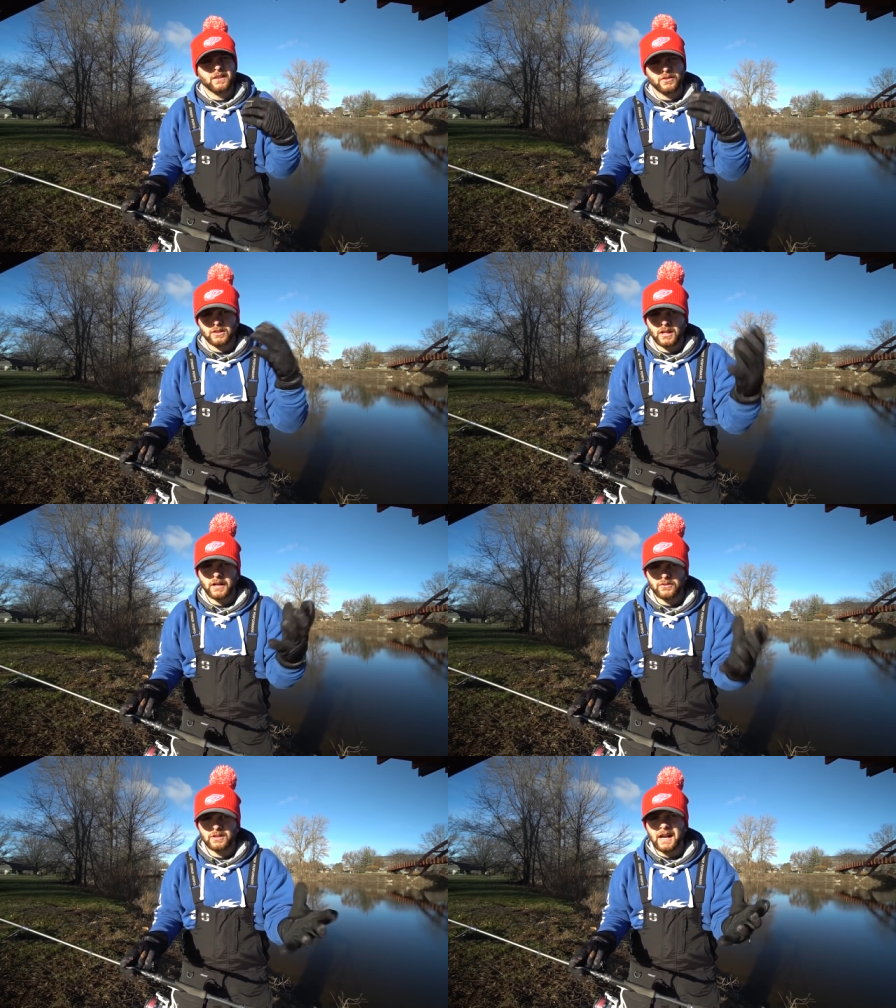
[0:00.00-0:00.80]
the
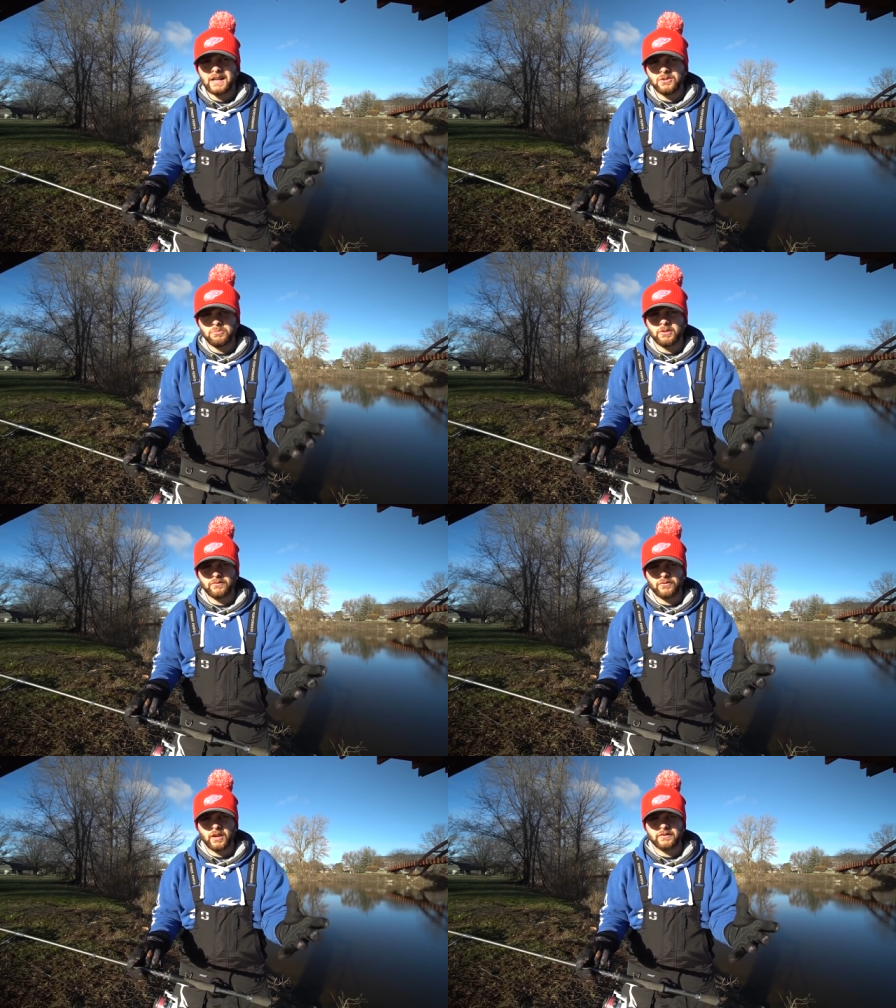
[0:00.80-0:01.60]
lighter line you put
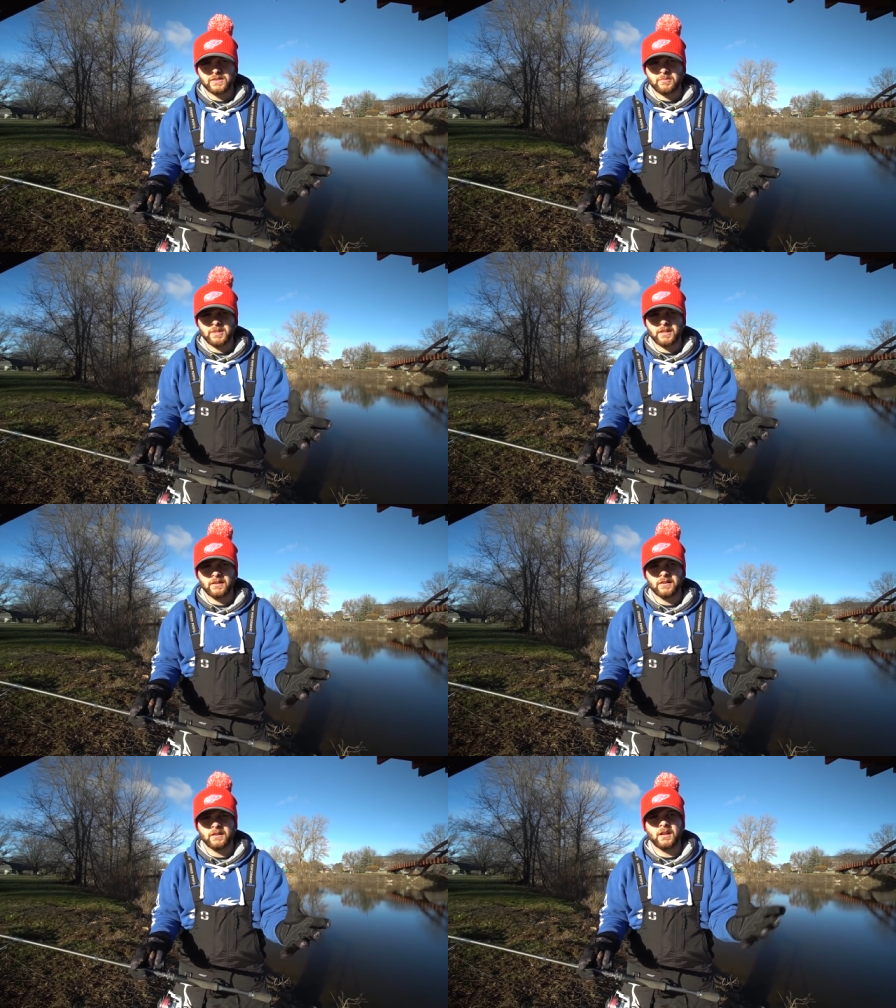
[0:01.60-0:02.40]
in front of something,
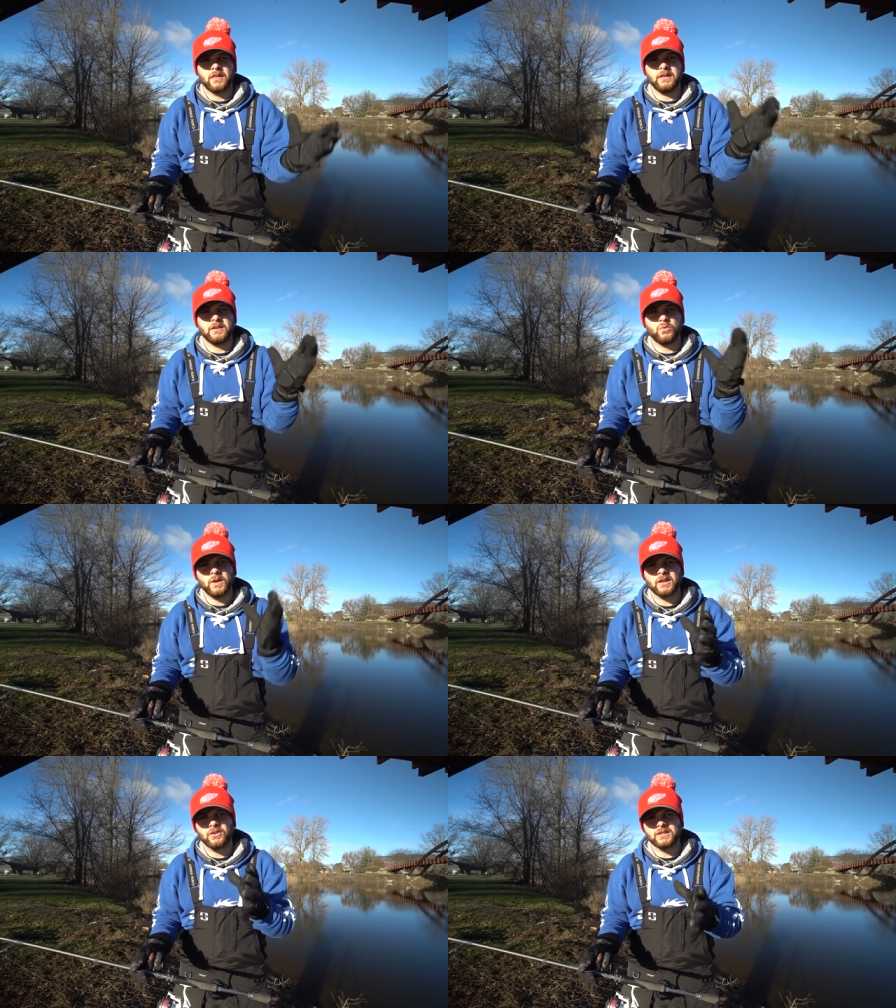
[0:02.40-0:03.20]
the
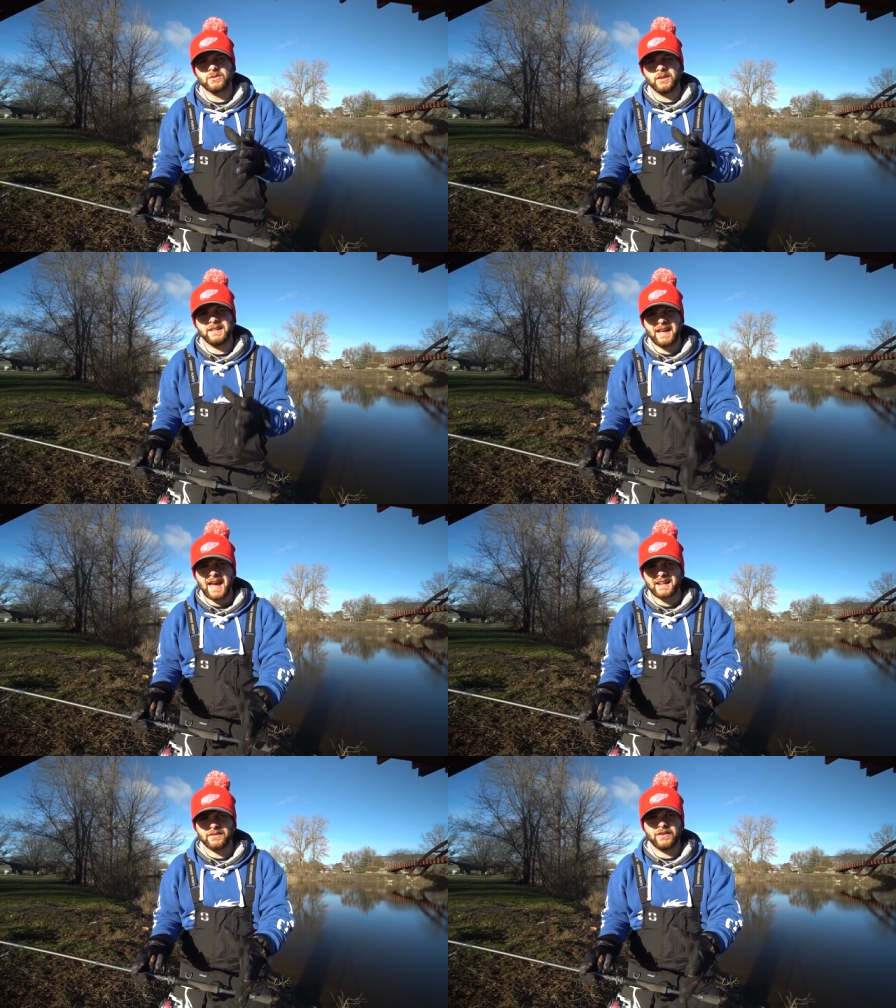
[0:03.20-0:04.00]
quicker it's going to
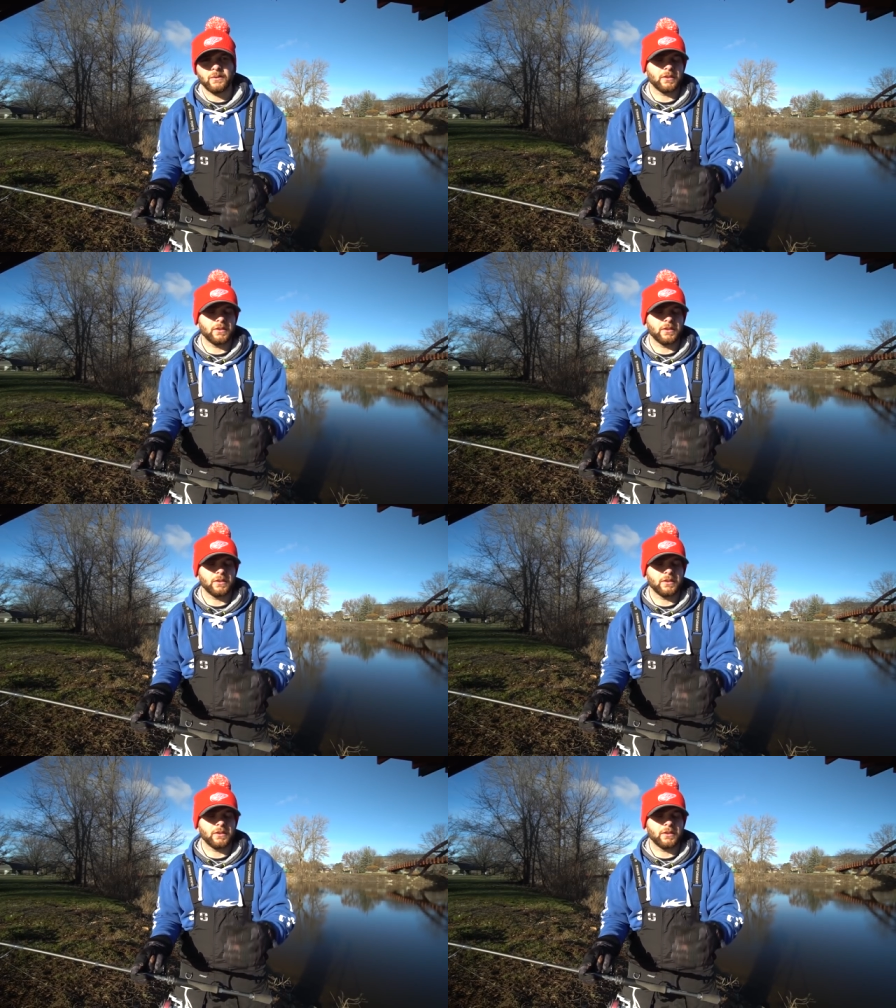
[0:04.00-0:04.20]
activate,